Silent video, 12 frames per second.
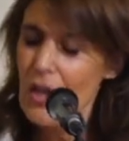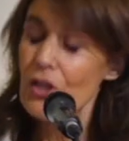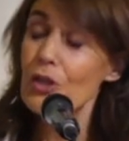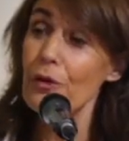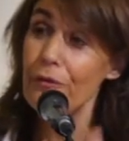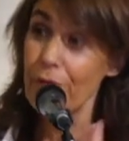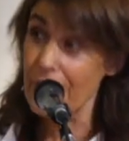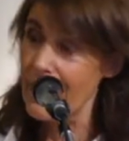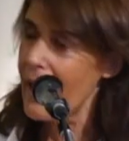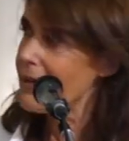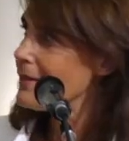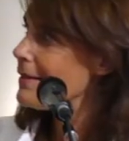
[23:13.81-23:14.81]
So for
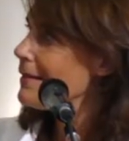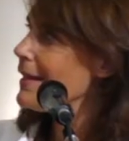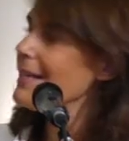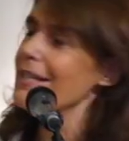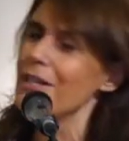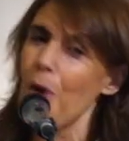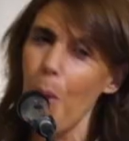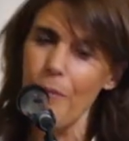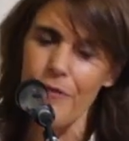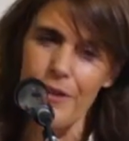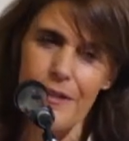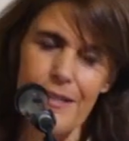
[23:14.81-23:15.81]
that, it is
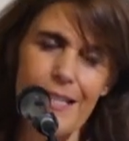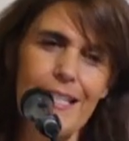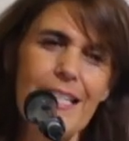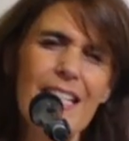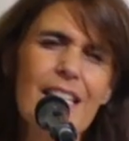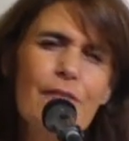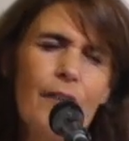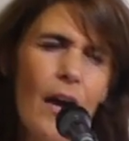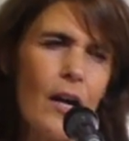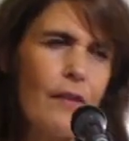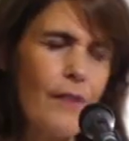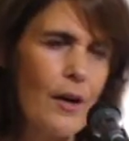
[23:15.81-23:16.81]
obvious that it is
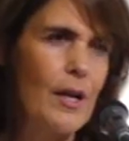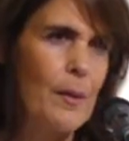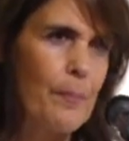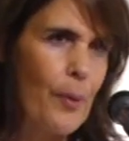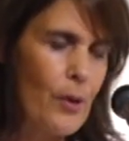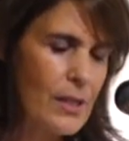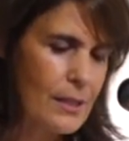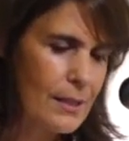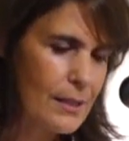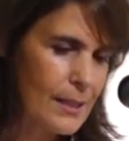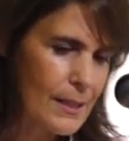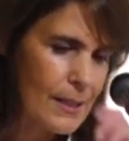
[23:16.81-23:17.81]
very, very
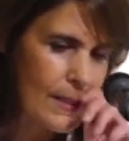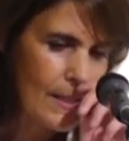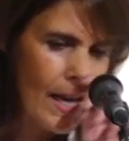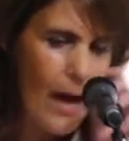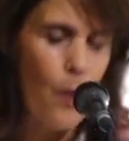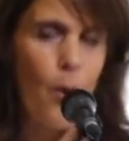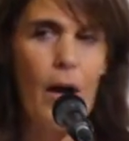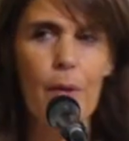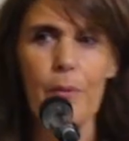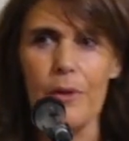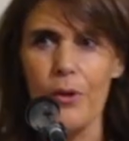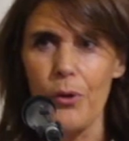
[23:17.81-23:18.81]
important, and now
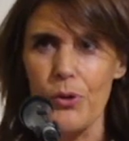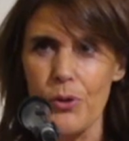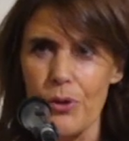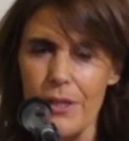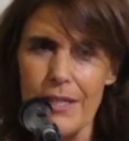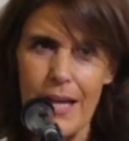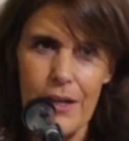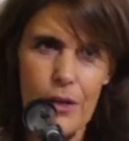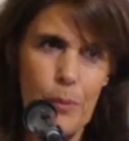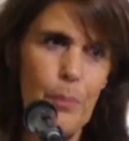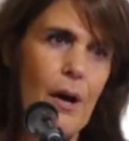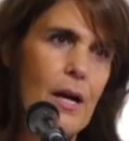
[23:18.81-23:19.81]
I will go to the
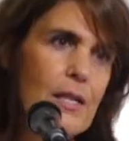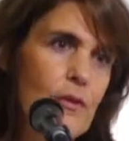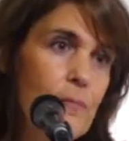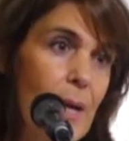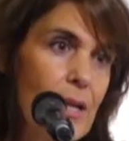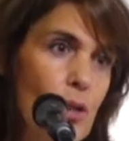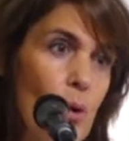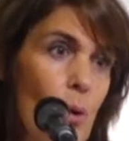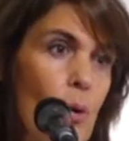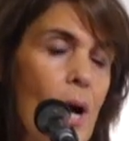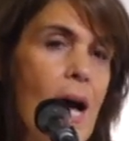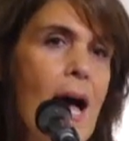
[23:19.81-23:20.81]
second part of my
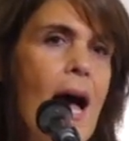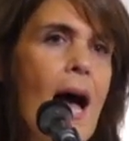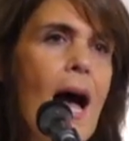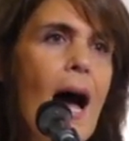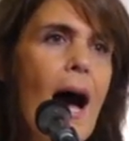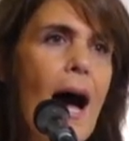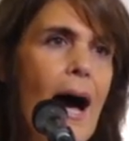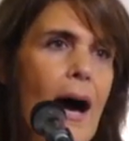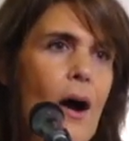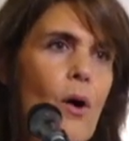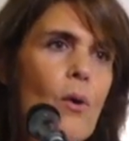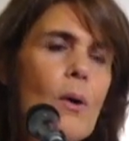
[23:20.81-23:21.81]
talk,
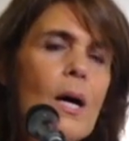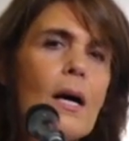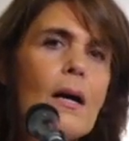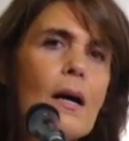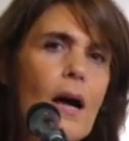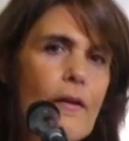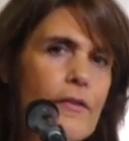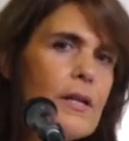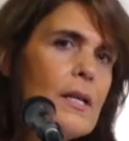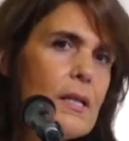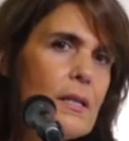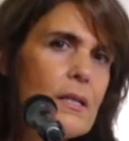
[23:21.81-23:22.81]
how
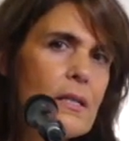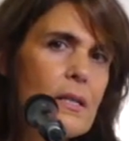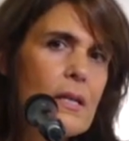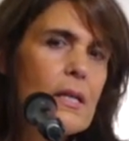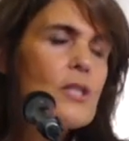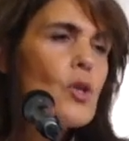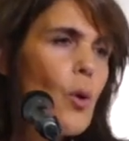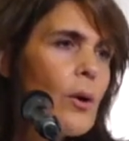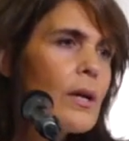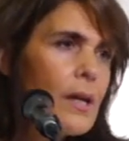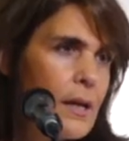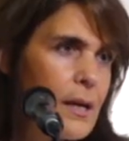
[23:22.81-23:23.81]
governance is
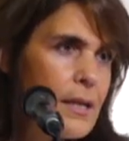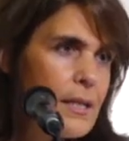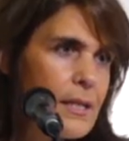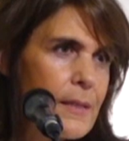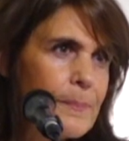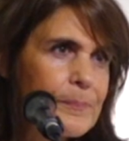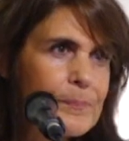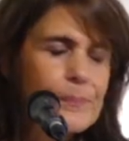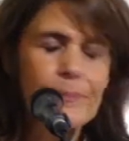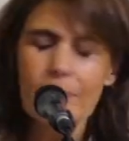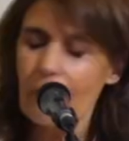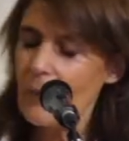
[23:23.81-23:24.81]
organized.
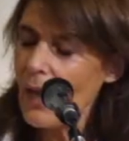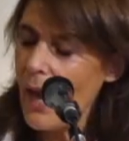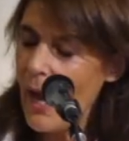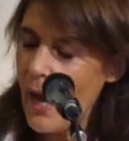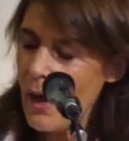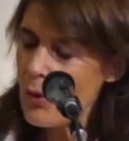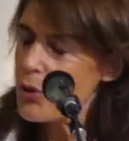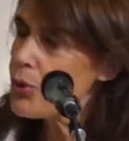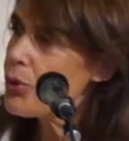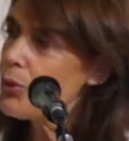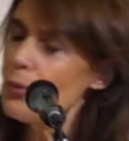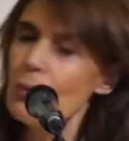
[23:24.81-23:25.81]
How do
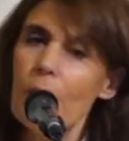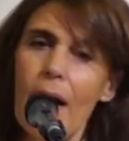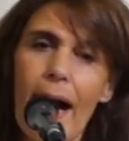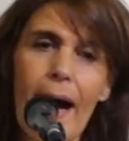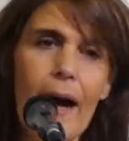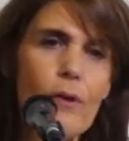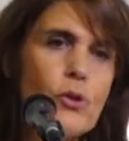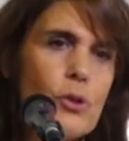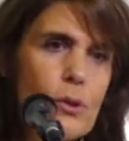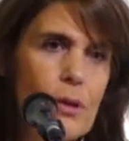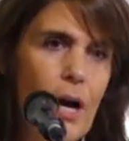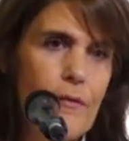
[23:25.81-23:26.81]
you
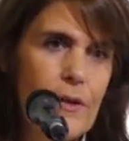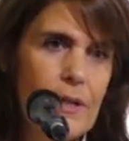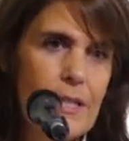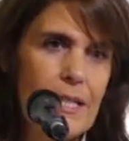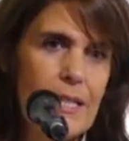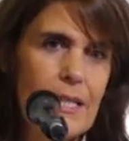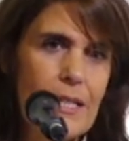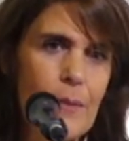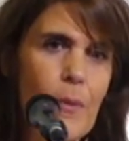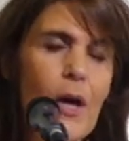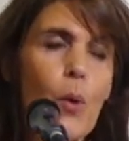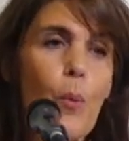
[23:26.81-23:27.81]
govern a
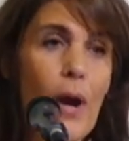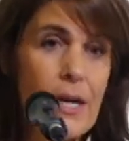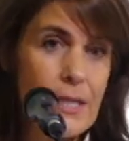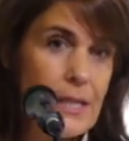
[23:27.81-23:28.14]
system where